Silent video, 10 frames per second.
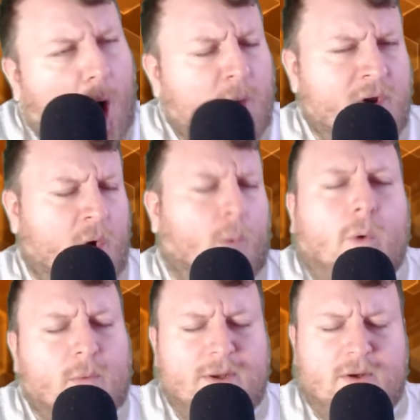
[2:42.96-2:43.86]
Oh no, what
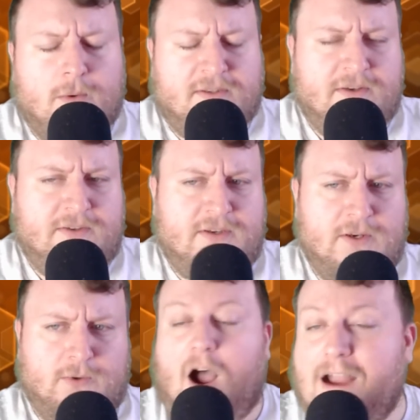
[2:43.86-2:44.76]
are we going to
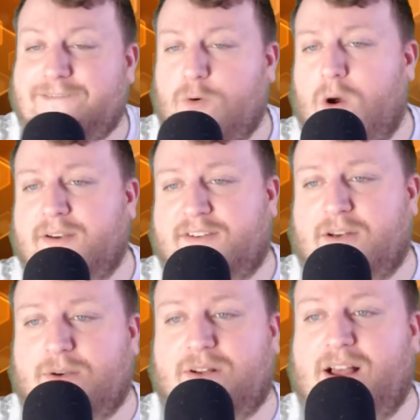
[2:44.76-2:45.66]
do? I, for one, didn't
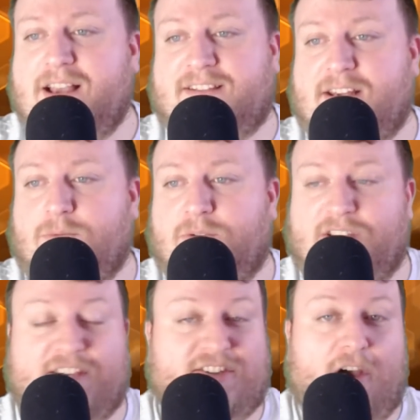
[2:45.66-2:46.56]
realize it was
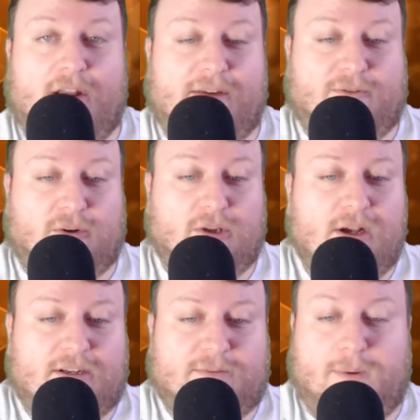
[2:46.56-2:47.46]
a sought-after
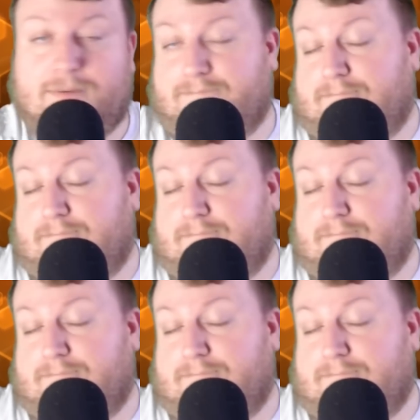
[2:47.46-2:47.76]
look, but